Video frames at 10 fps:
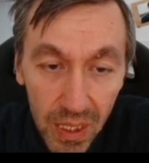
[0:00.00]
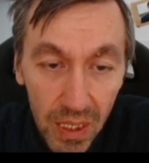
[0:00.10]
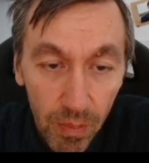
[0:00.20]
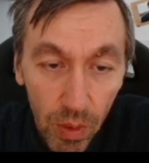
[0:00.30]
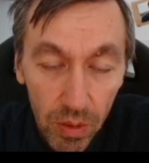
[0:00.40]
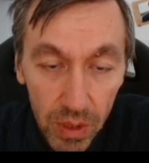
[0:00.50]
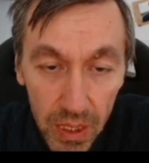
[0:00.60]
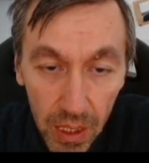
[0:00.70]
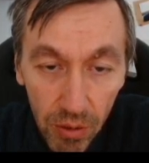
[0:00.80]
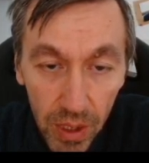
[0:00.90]
the pawn on
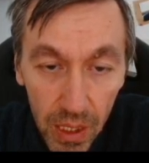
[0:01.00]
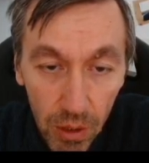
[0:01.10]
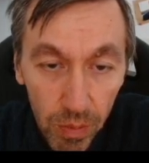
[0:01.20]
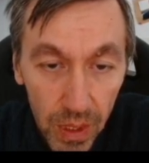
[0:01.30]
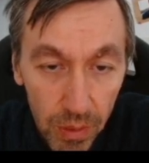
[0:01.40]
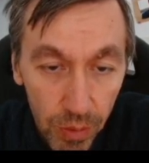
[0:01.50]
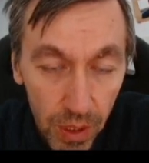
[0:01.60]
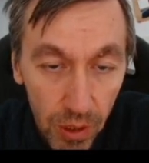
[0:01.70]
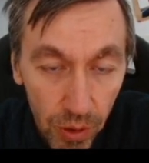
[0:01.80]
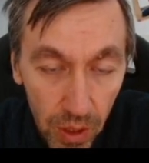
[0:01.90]
c3 now plays pretty
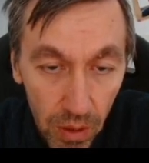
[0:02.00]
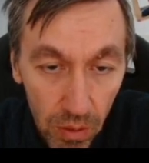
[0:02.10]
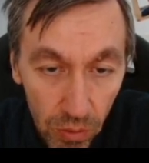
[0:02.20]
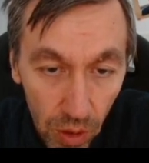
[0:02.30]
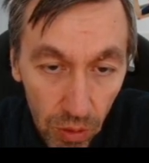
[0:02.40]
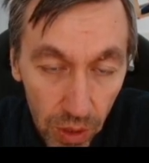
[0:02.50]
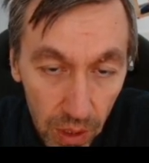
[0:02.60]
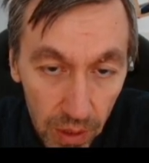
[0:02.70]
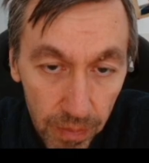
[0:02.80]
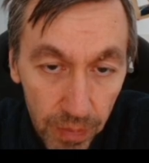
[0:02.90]
critical role
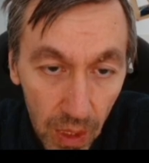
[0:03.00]
here.